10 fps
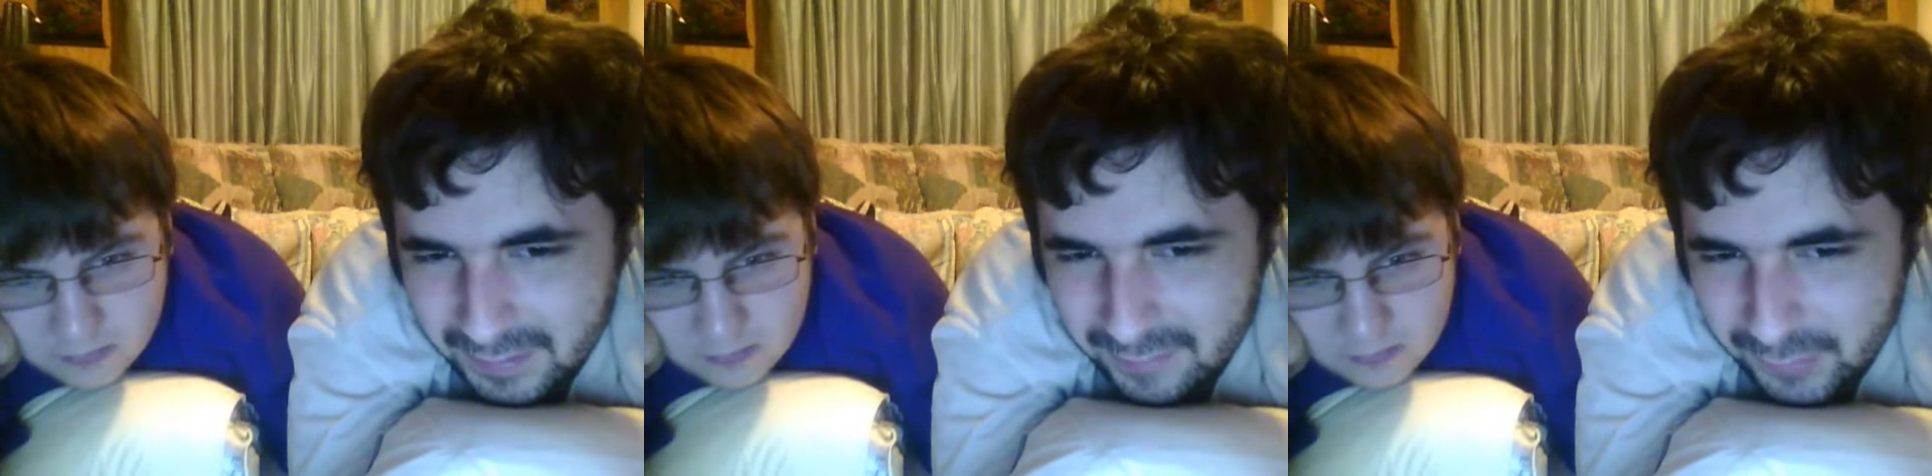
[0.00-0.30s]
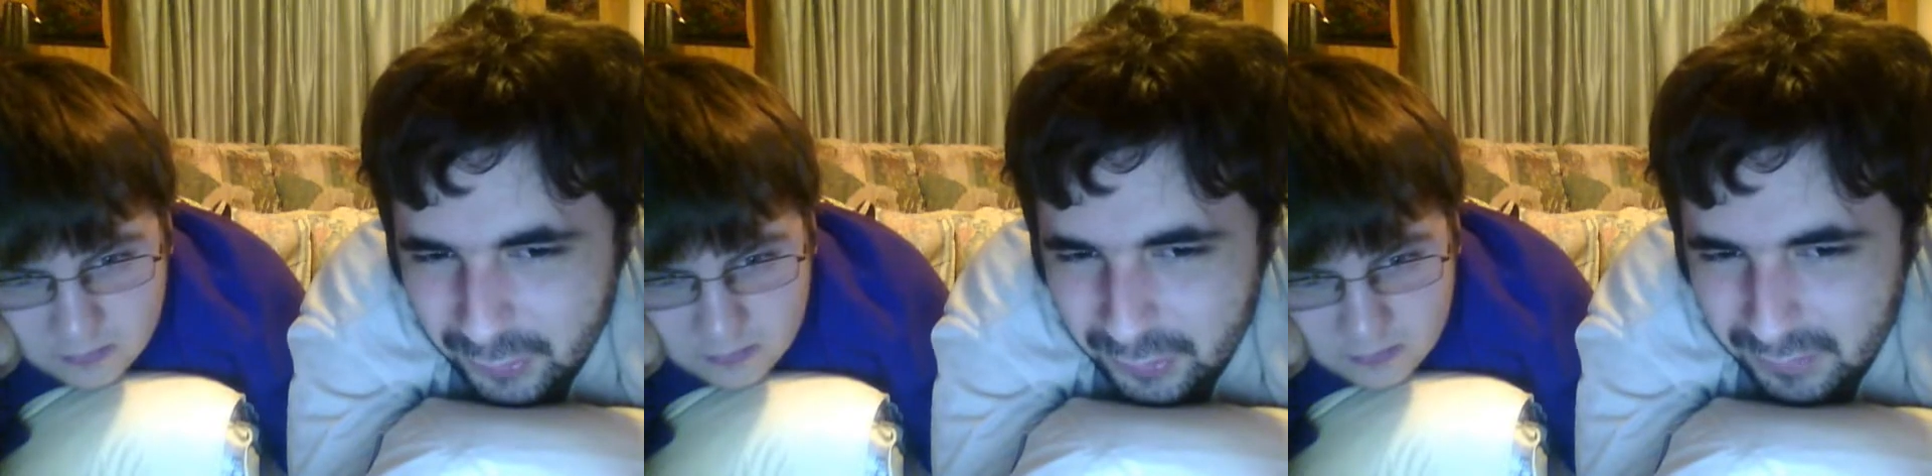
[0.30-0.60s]

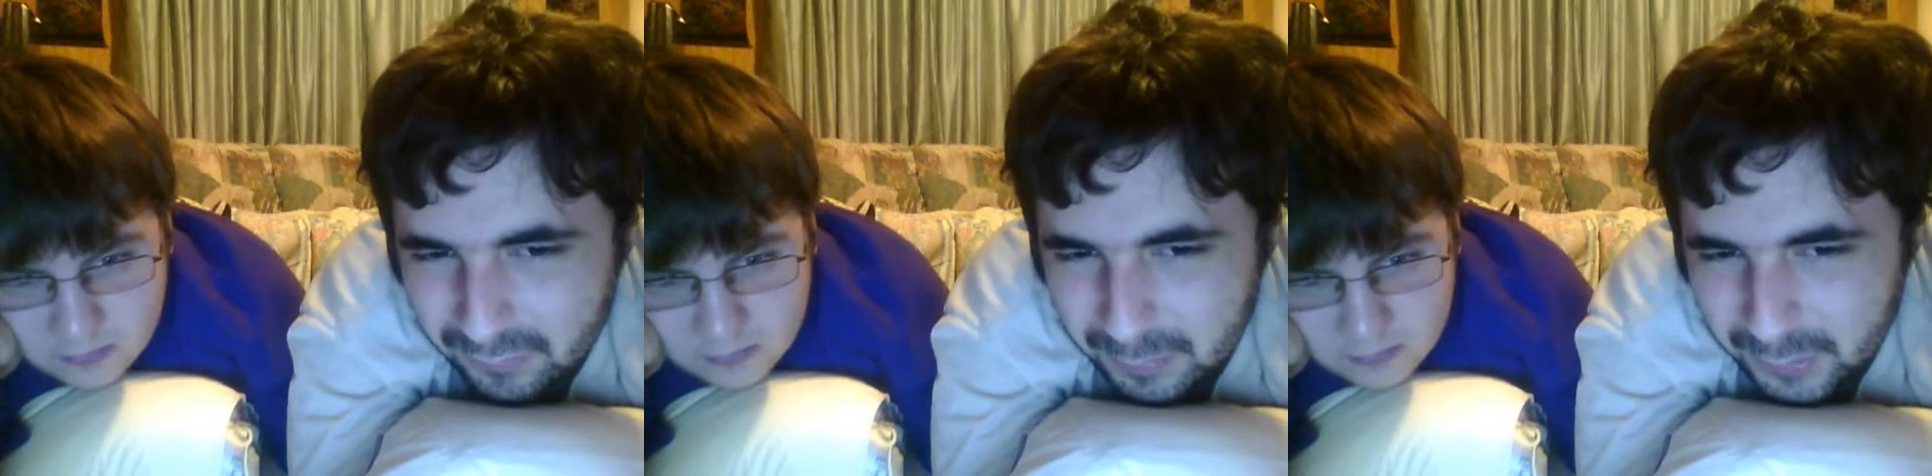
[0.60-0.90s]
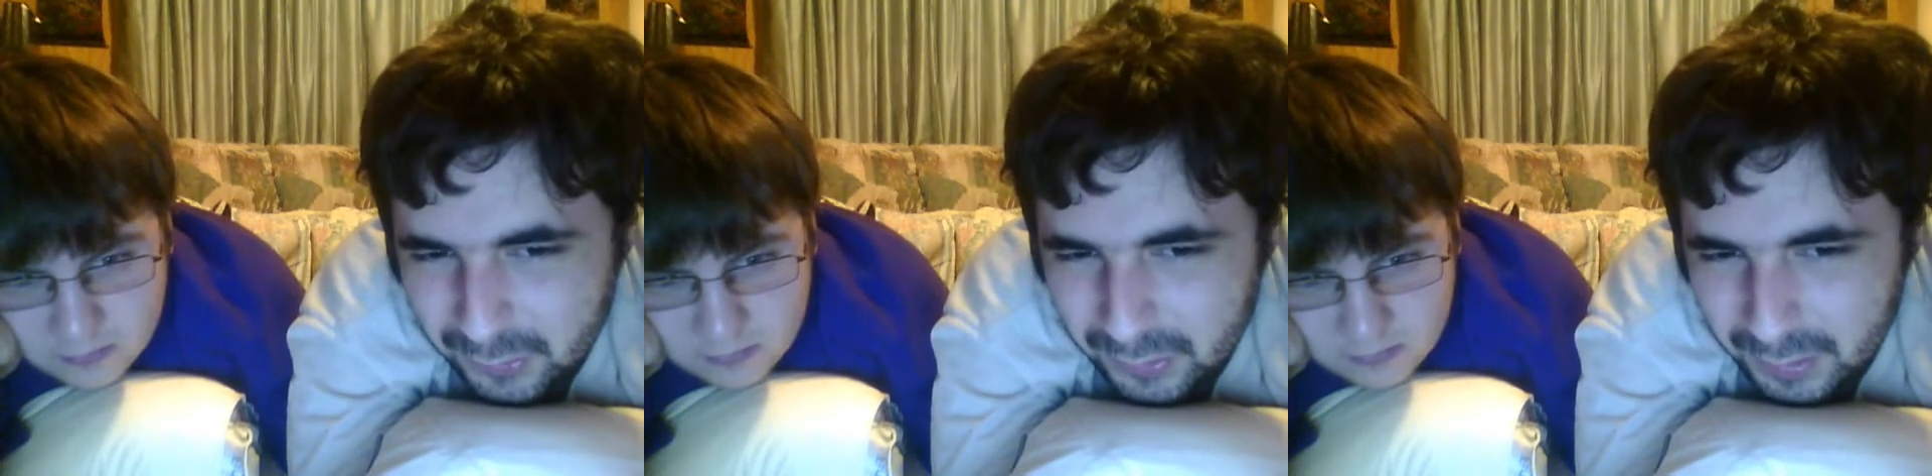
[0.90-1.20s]
Events seemed to
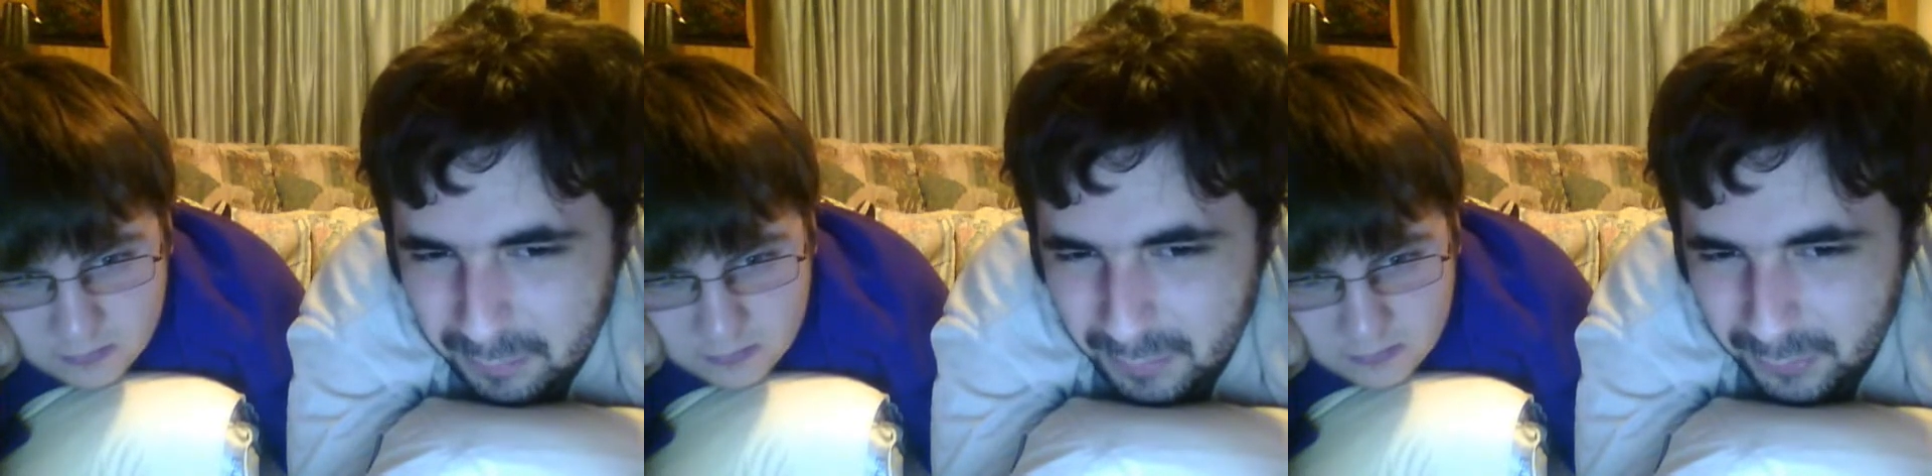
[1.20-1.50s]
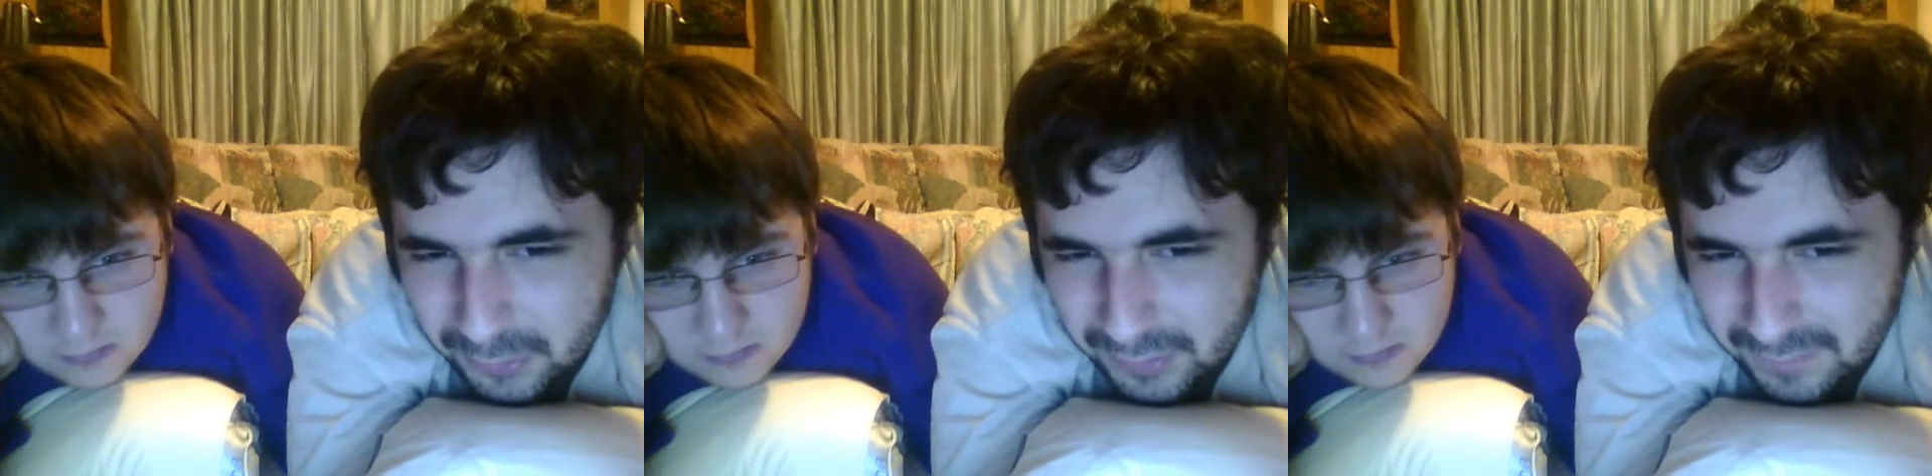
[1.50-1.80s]
be set in
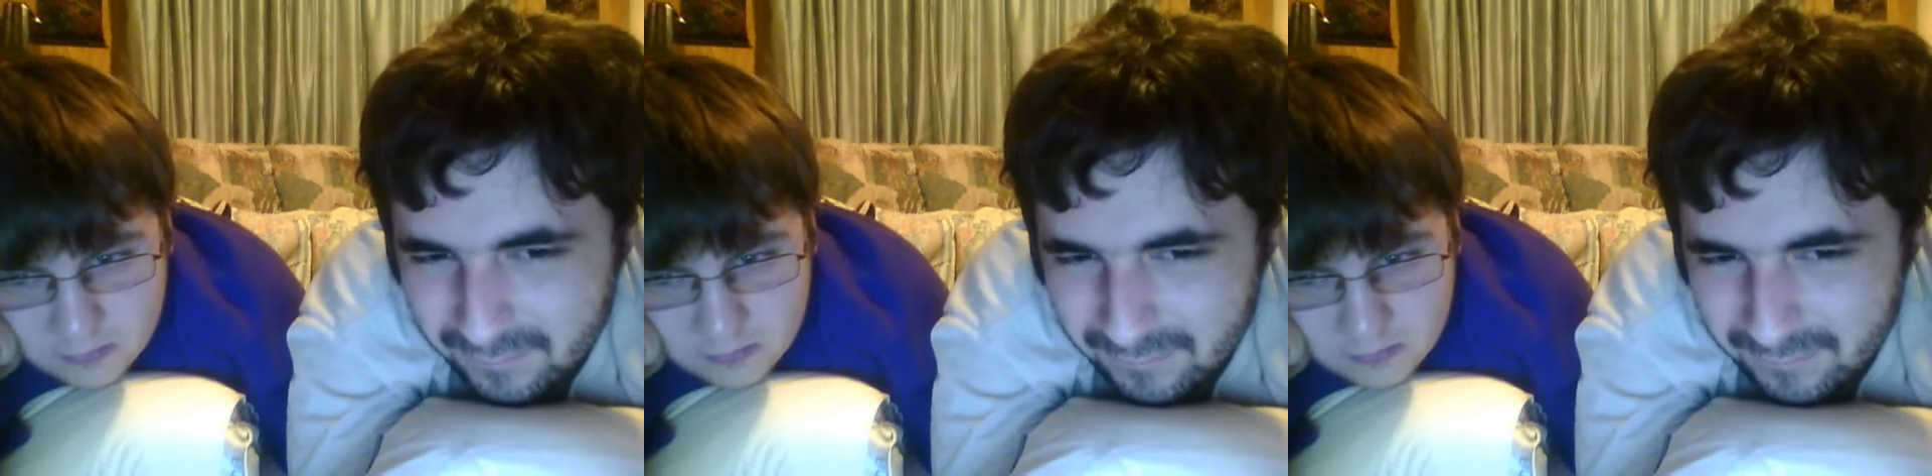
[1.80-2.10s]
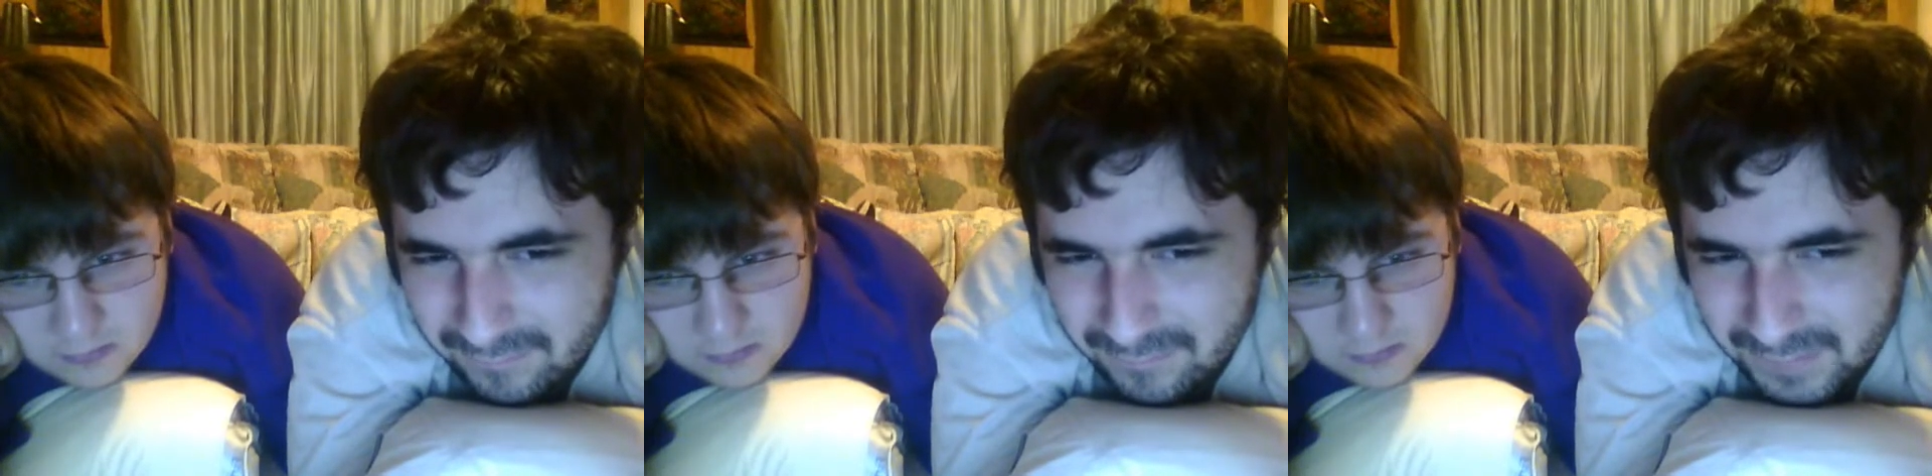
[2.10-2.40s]
motion.
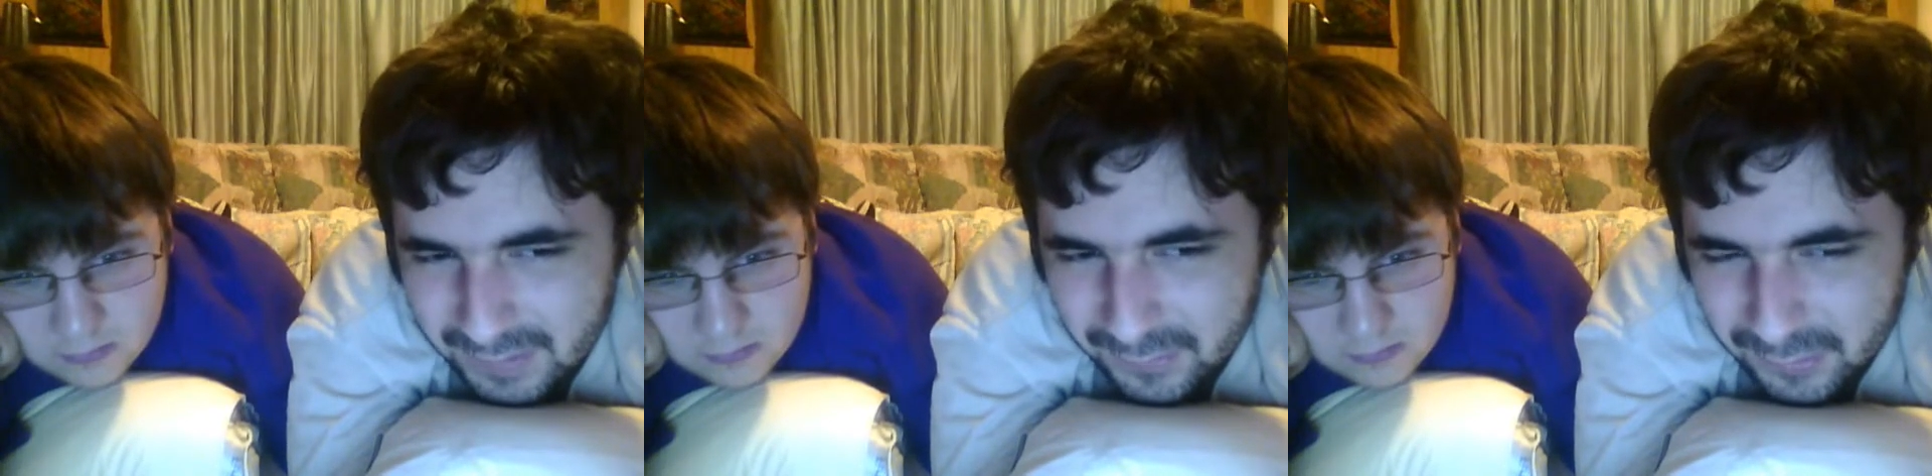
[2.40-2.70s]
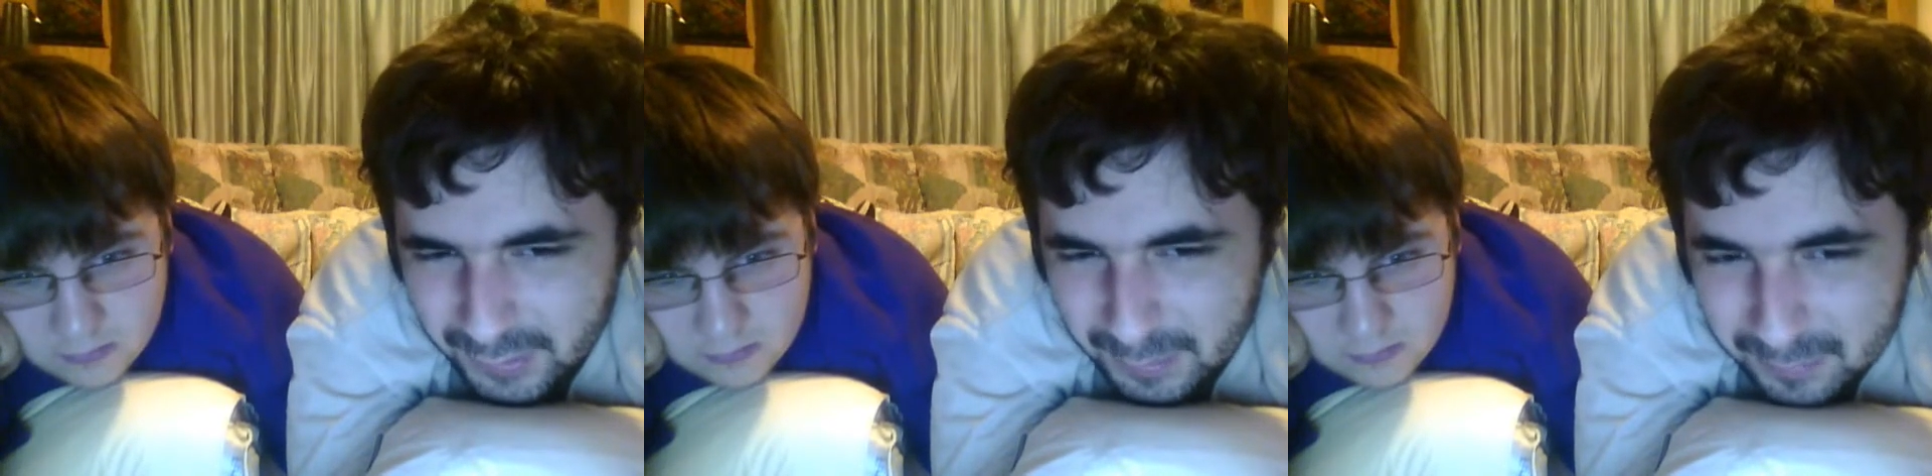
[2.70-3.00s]
It
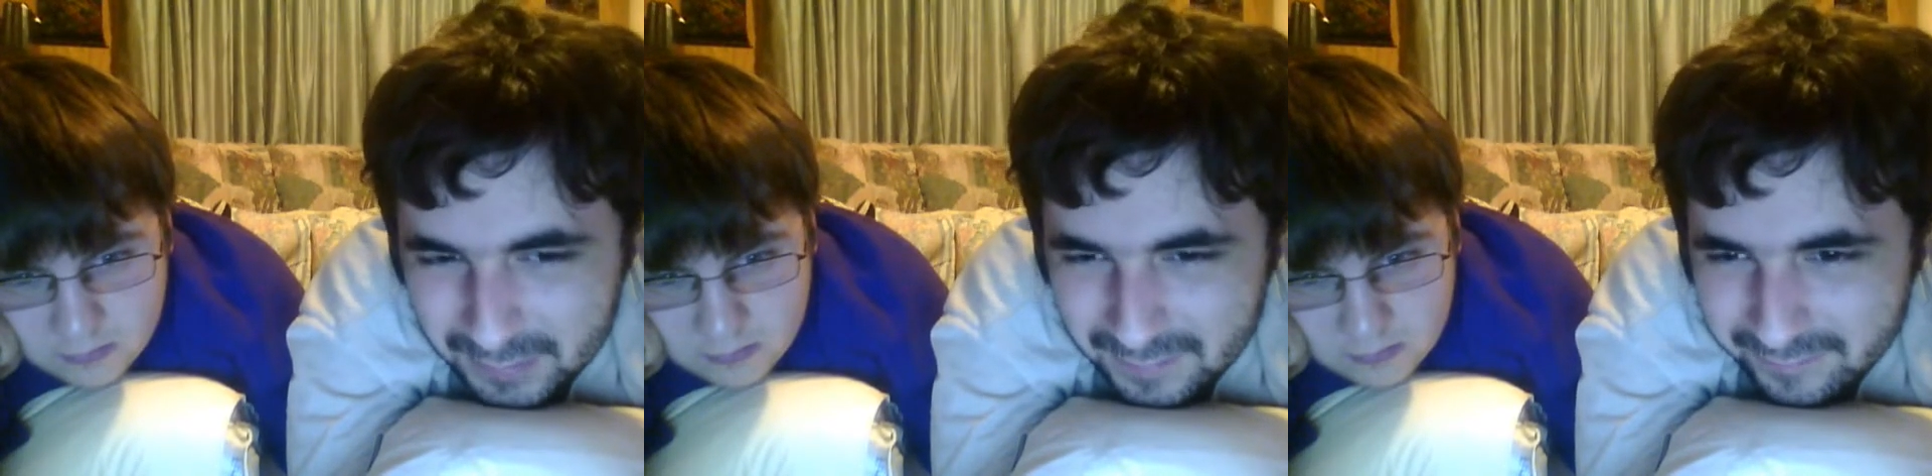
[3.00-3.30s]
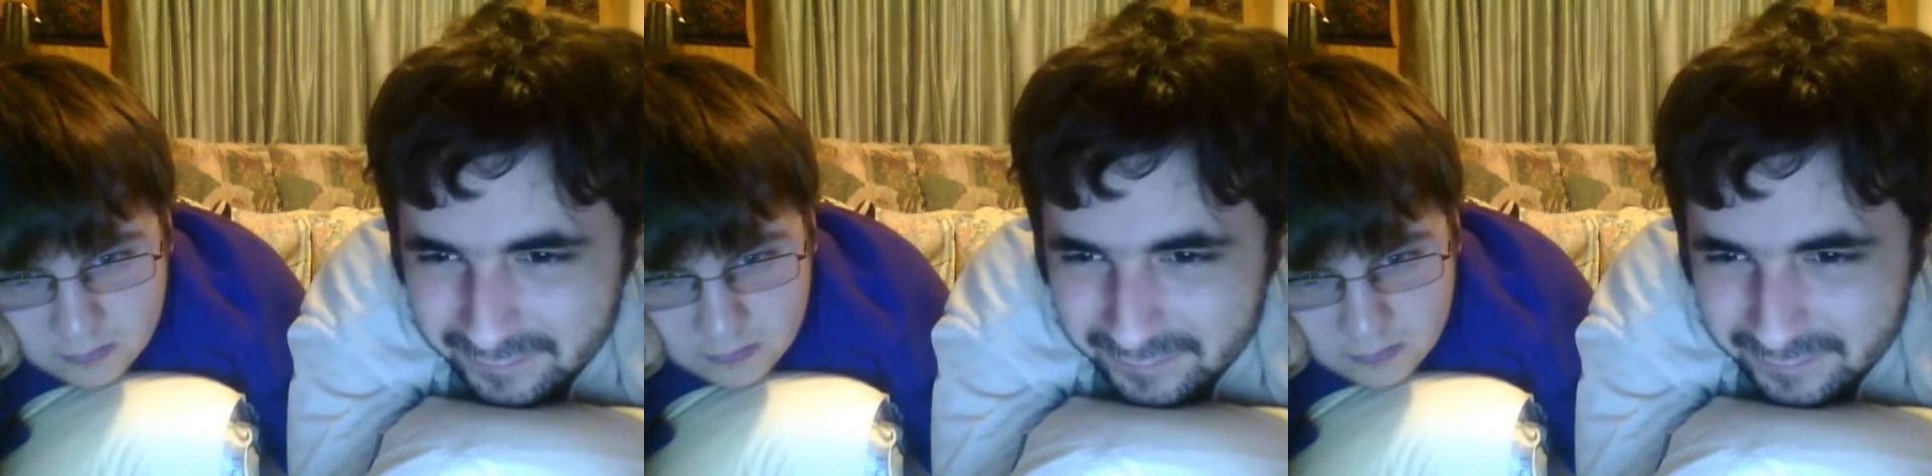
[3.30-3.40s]
seemed.